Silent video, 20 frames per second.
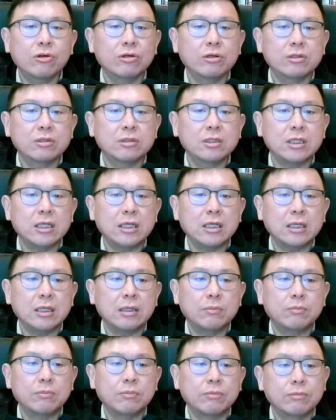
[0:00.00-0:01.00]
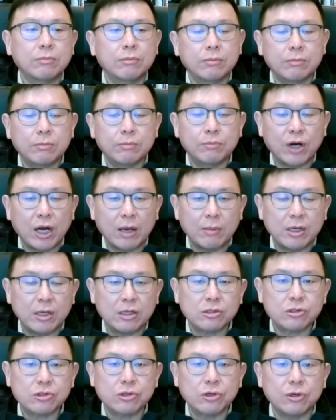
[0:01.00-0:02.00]
could the prime
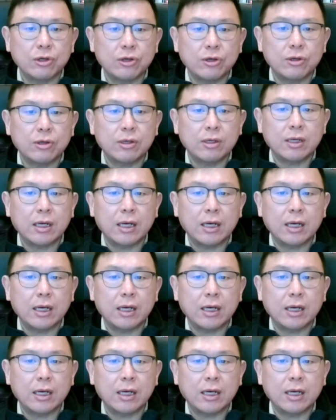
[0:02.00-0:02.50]
minister